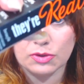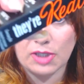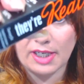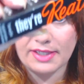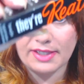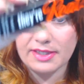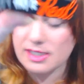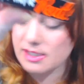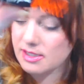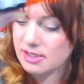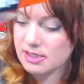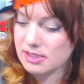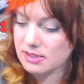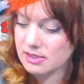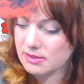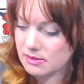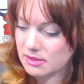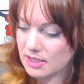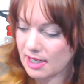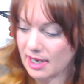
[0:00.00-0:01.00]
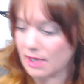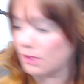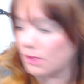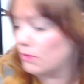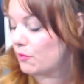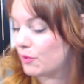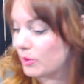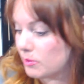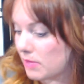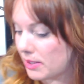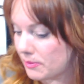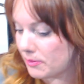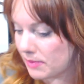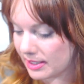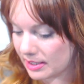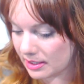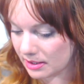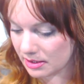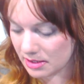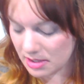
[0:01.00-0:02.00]
to try this out for
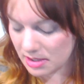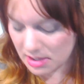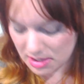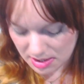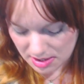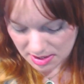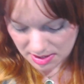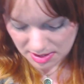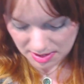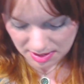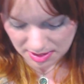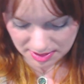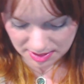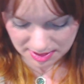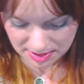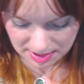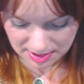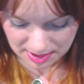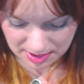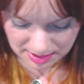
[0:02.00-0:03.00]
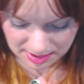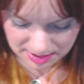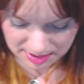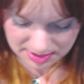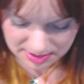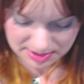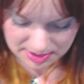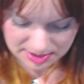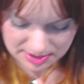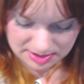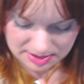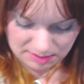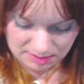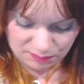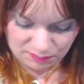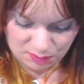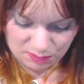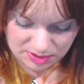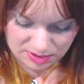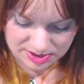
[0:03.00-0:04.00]
my wedding.
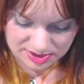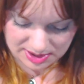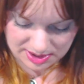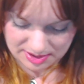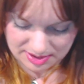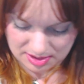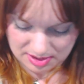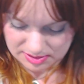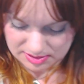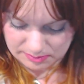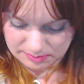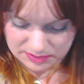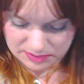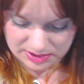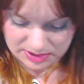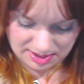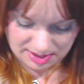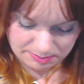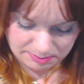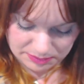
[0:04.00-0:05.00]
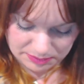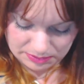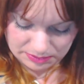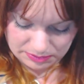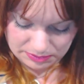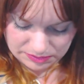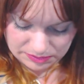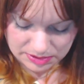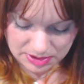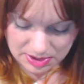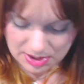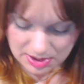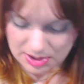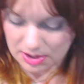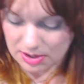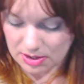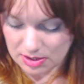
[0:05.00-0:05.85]
And of course I got some samples.